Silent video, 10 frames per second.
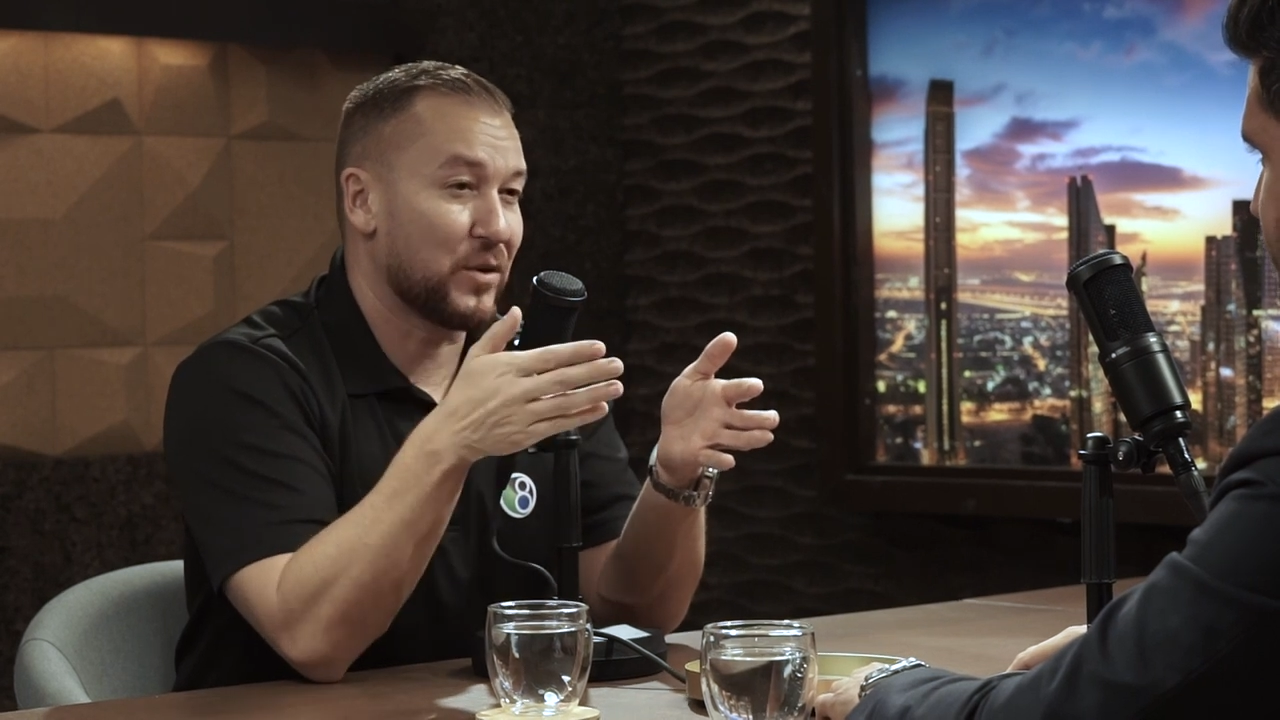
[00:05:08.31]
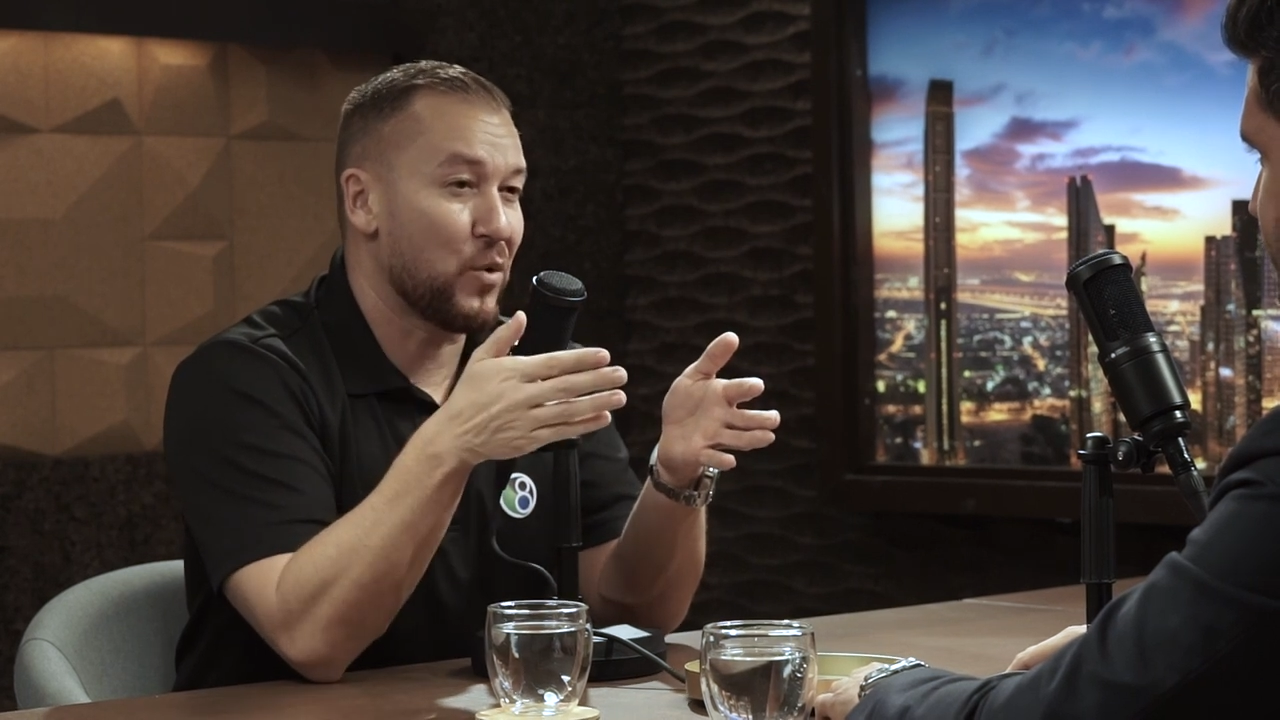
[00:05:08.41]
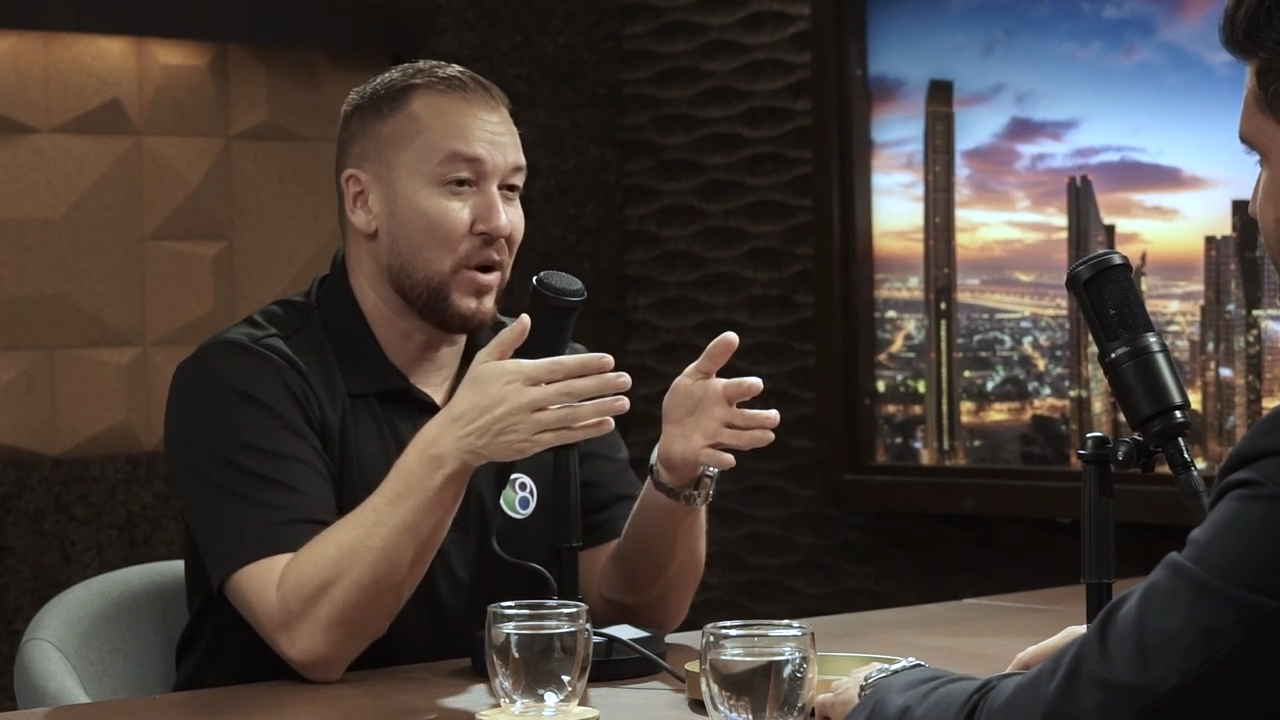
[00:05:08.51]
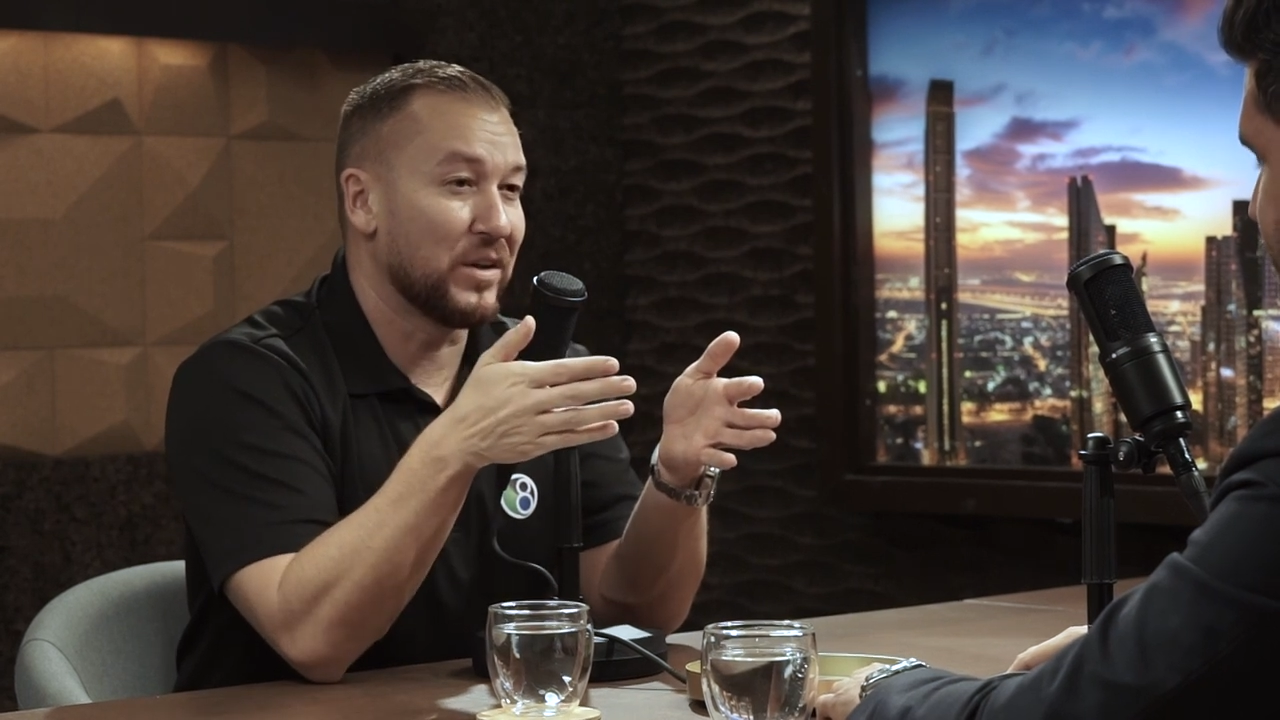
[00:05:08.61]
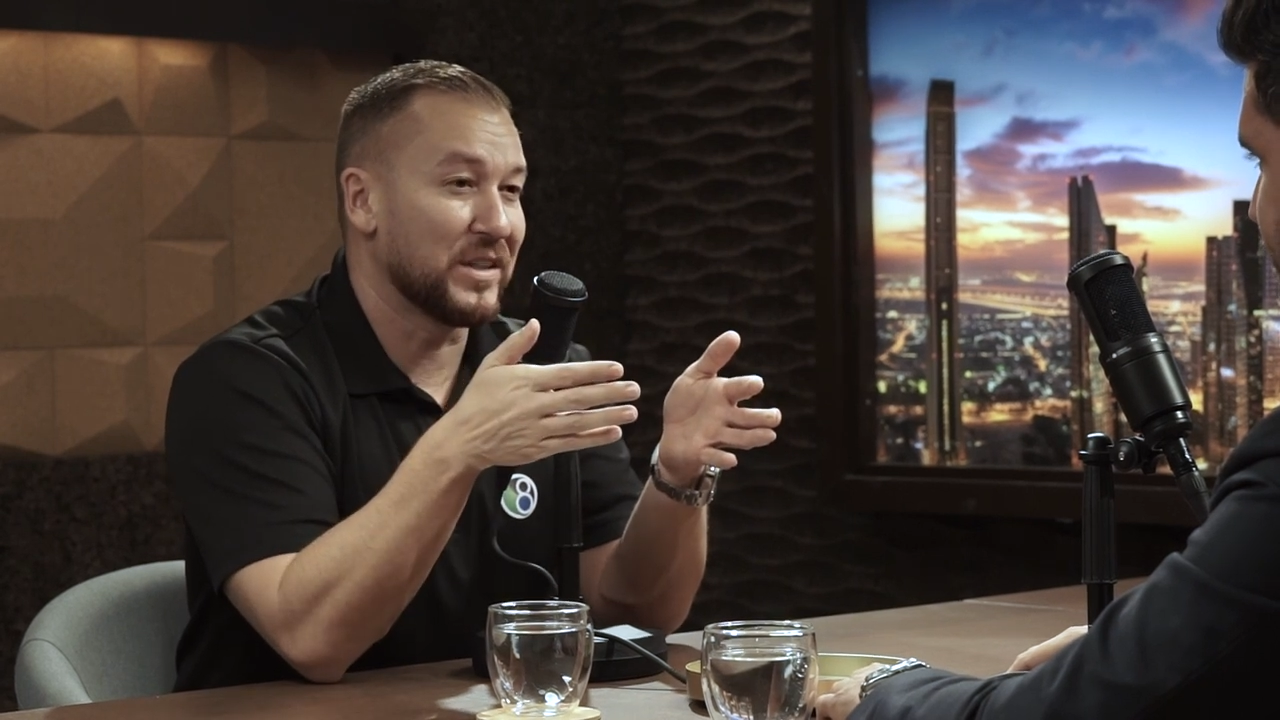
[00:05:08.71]
the
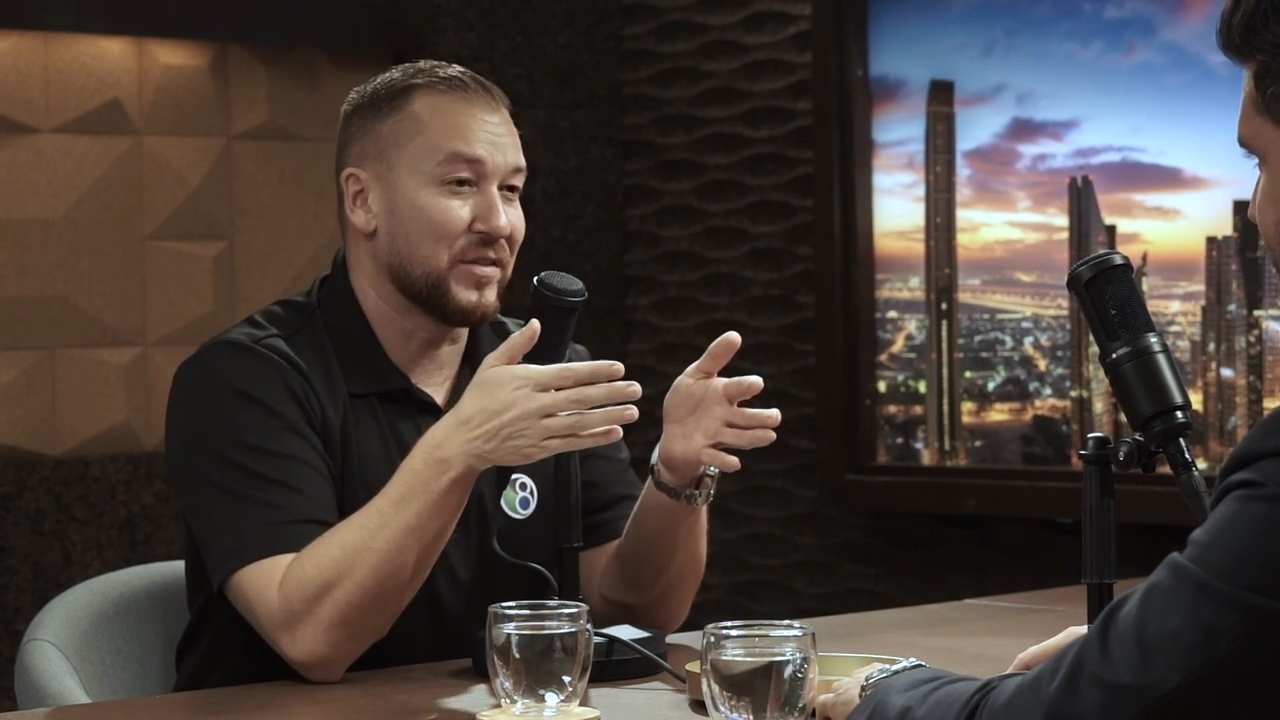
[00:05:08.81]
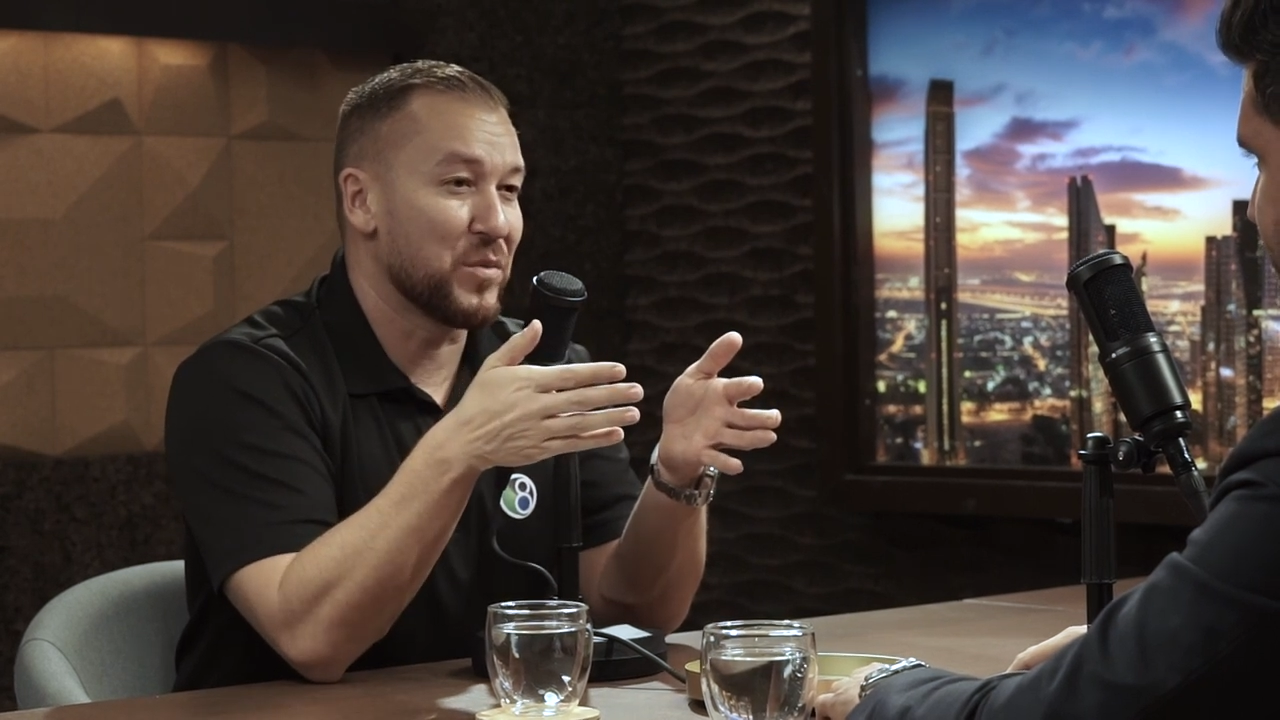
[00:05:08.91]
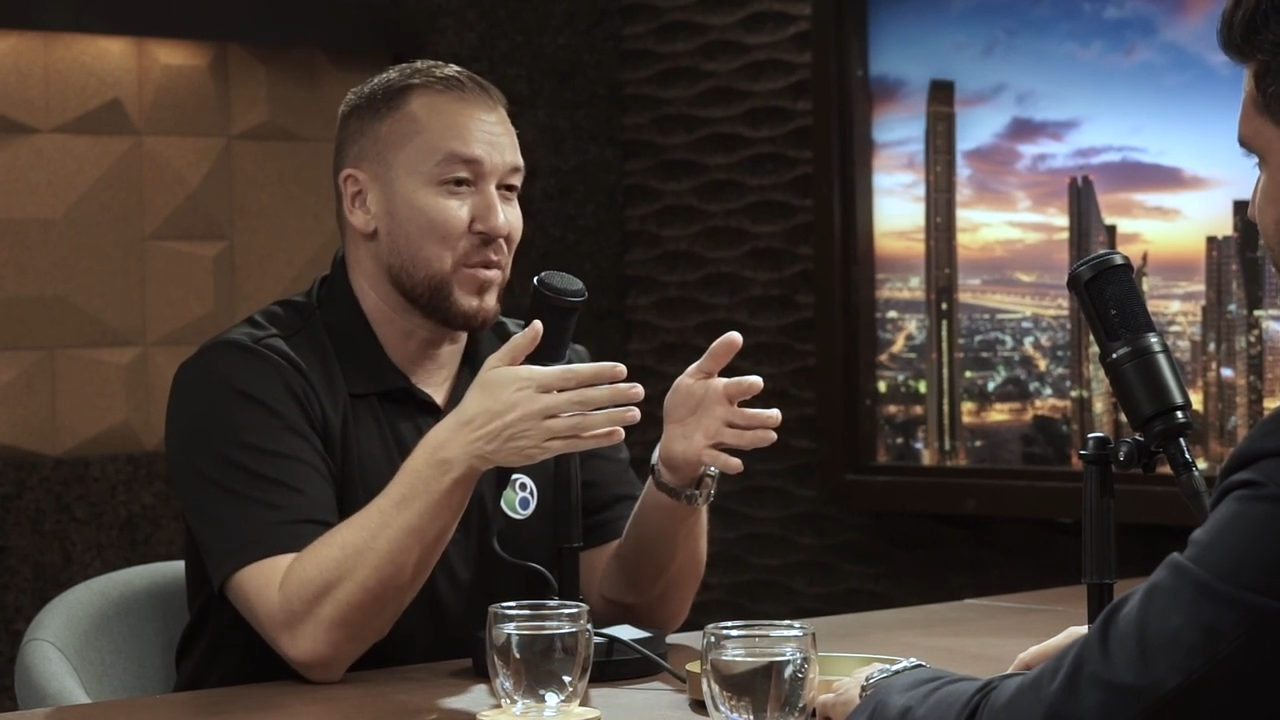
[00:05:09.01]
quality of the